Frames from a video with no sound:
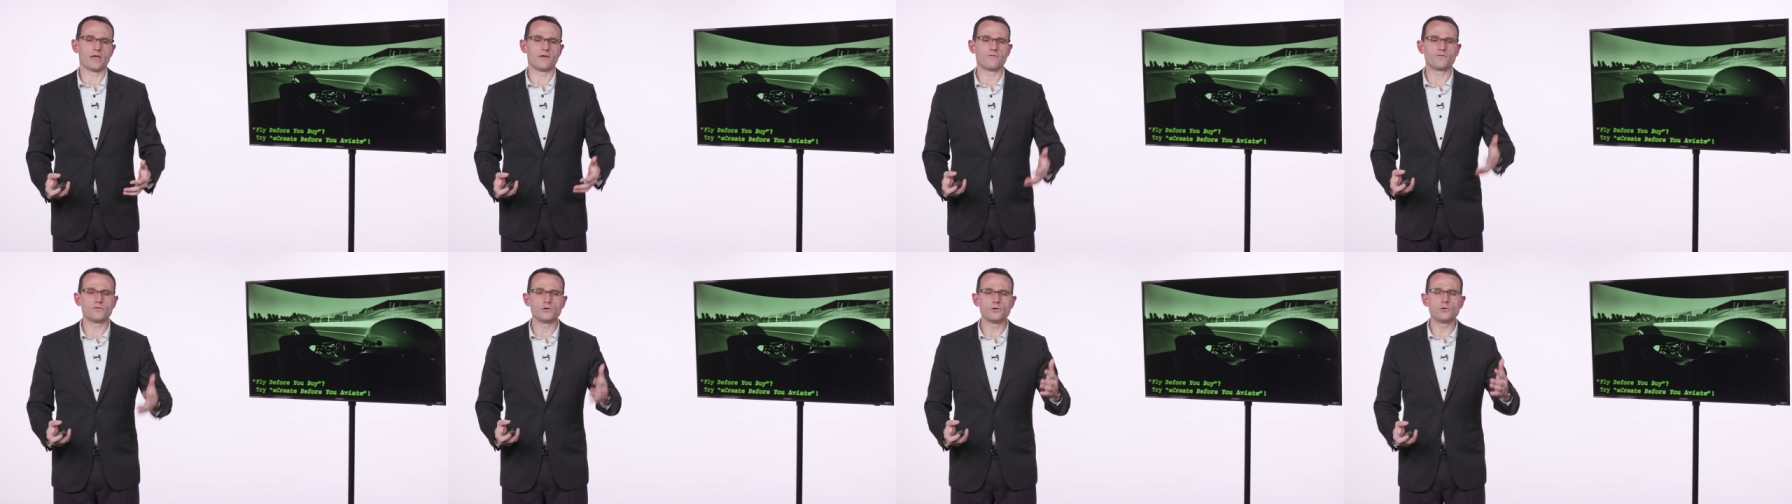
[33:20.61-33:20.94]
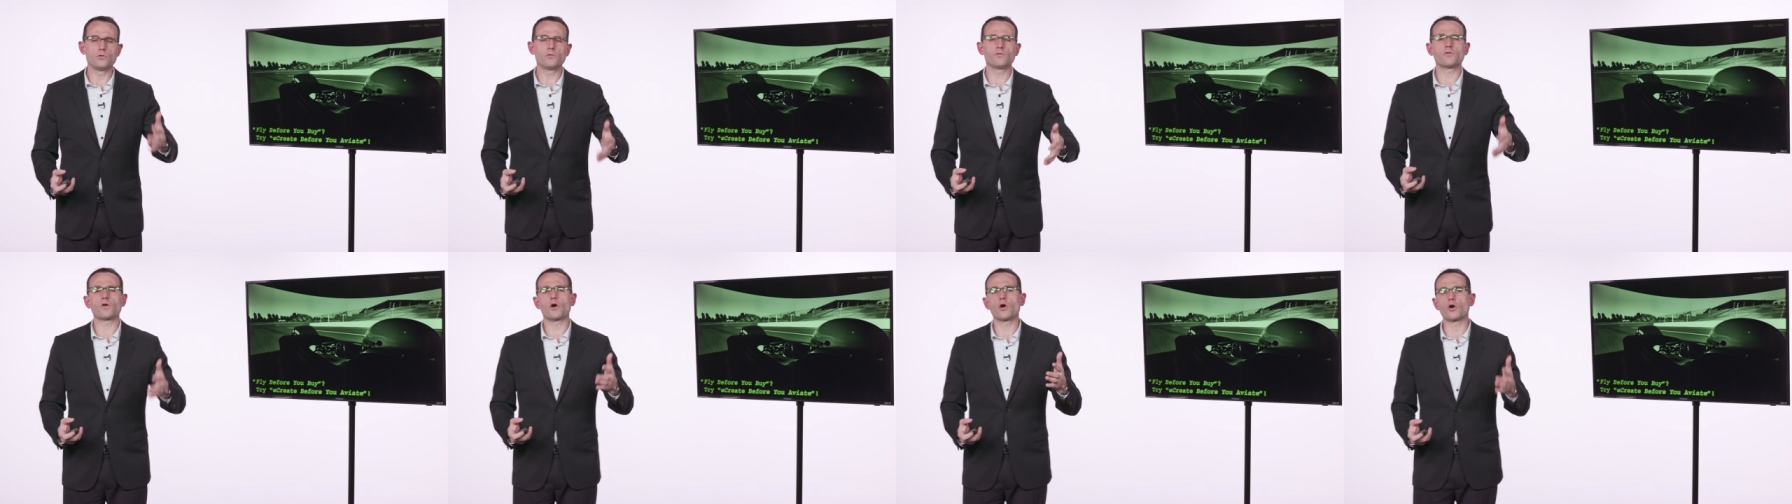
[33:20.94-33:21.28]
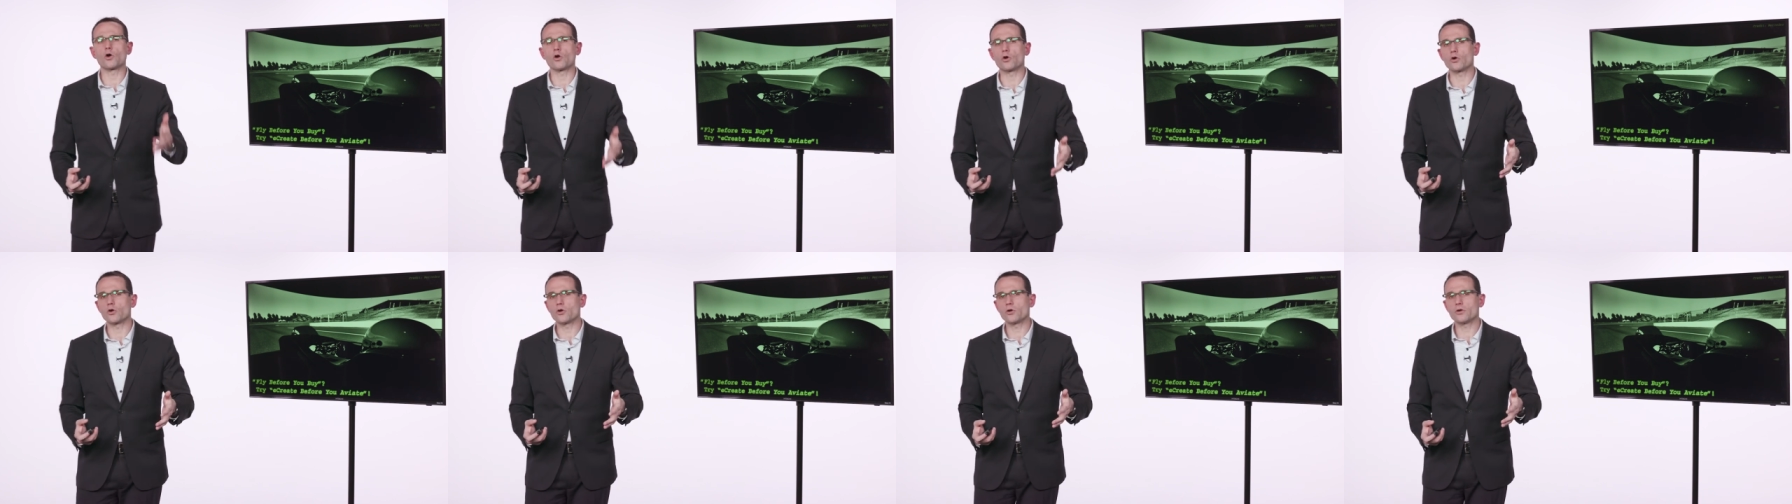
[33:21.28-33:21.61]
If you've
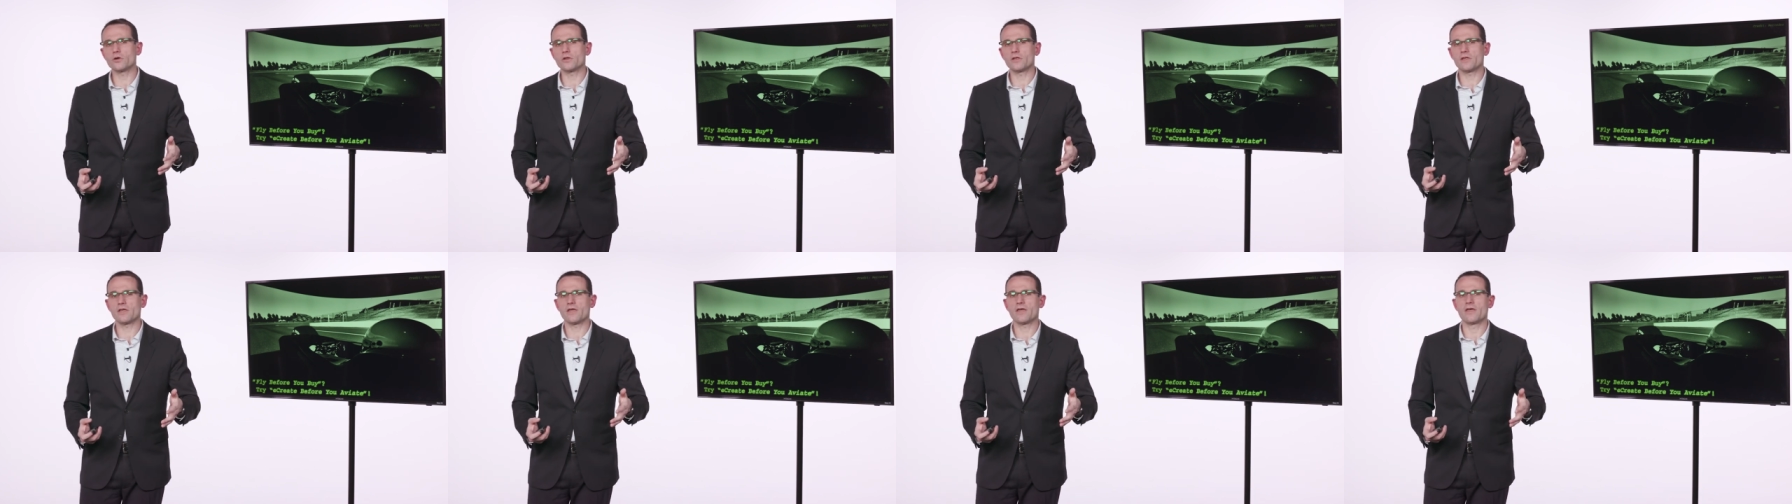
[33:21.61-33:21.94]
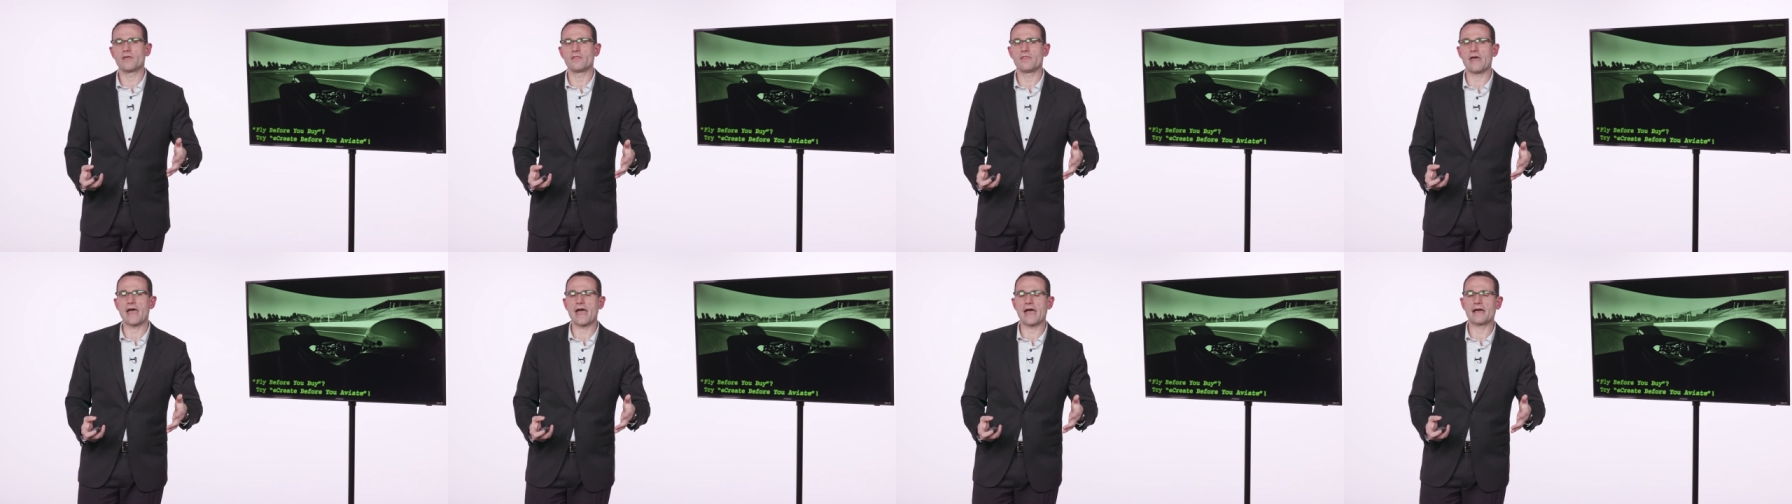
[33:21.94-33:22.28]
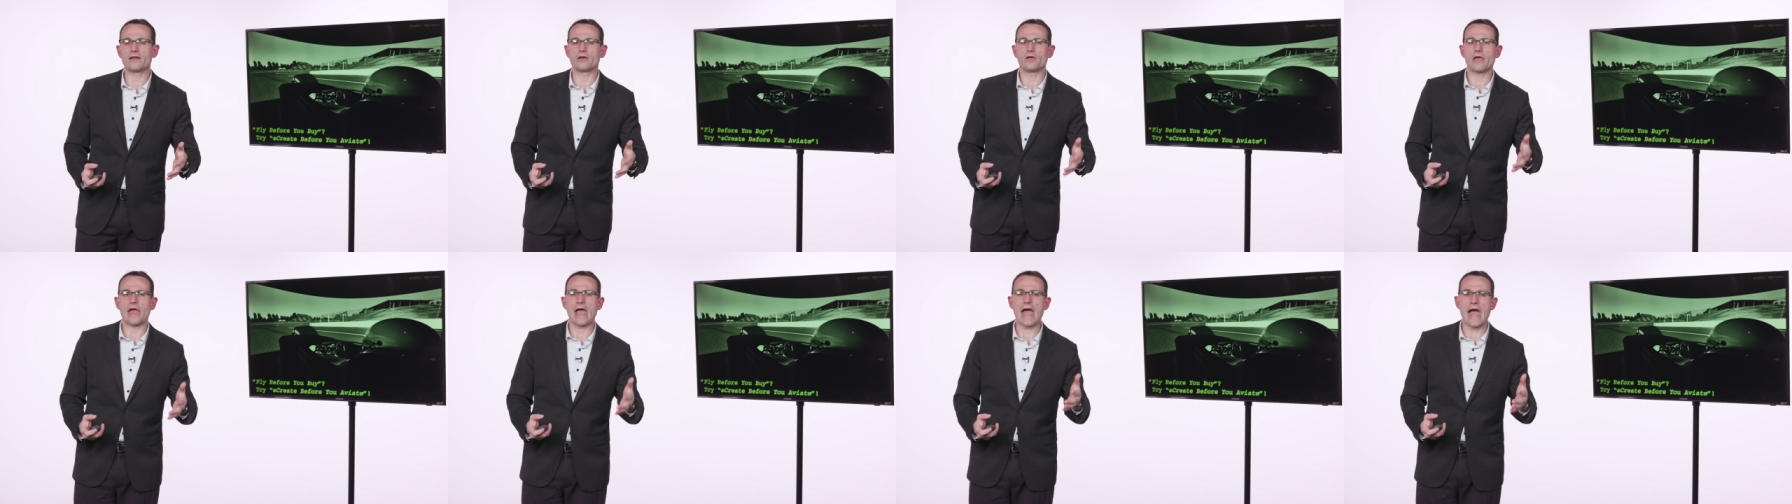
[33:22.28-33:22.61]
heard
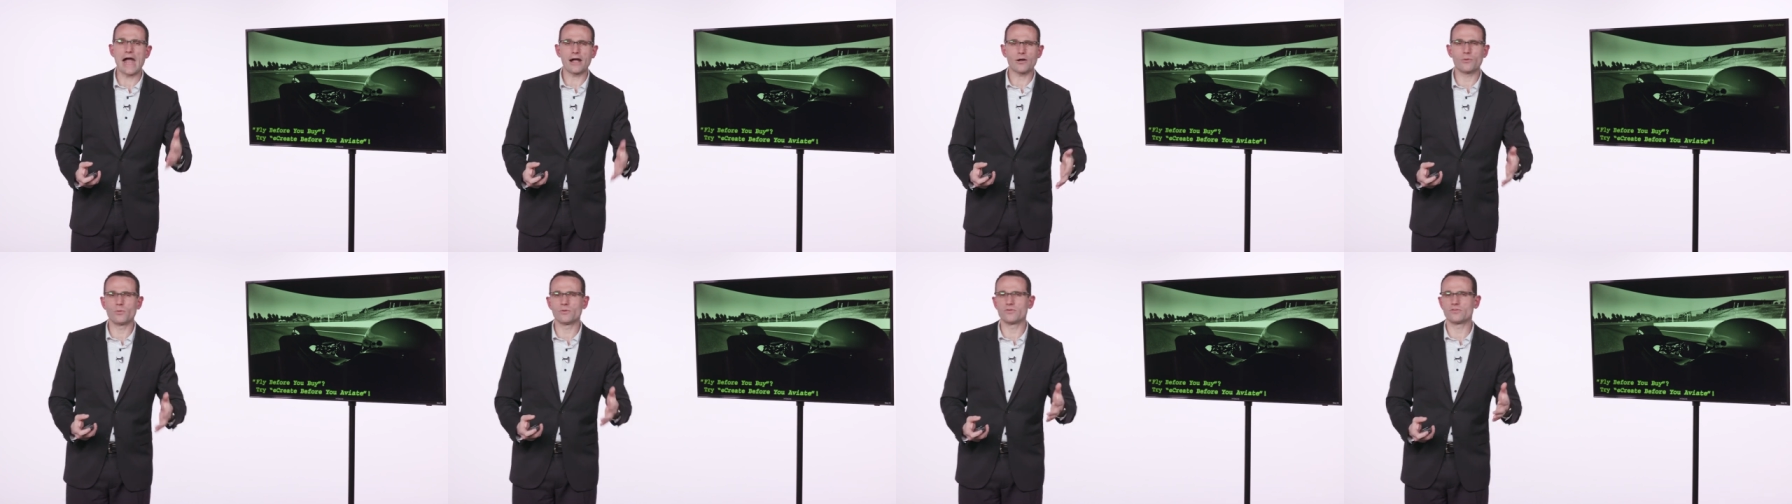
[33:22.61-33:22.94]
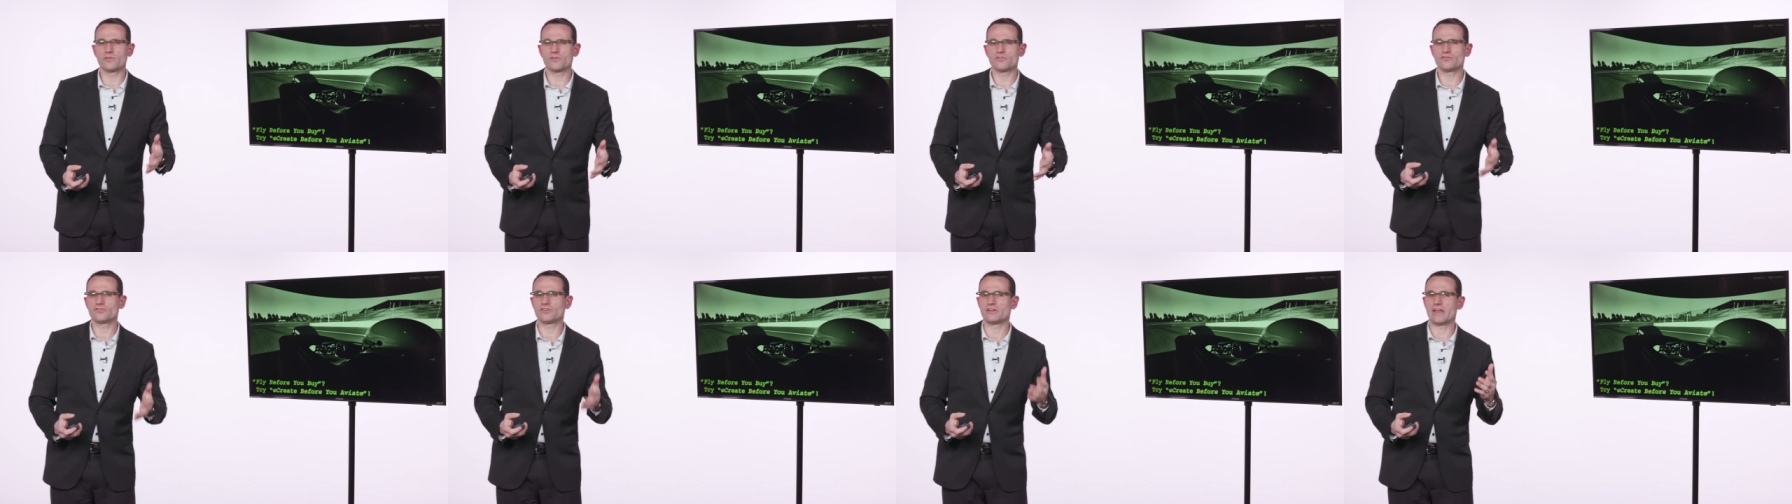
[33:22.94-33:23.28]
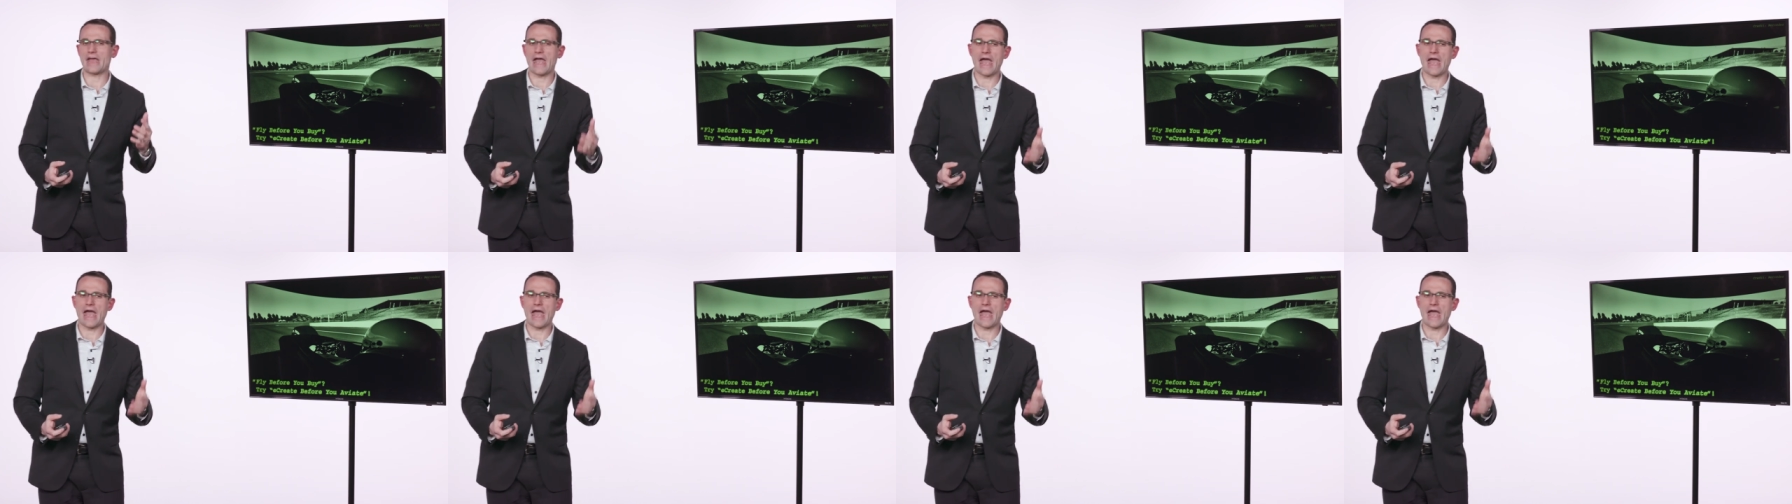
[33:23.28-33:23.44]
that acquisition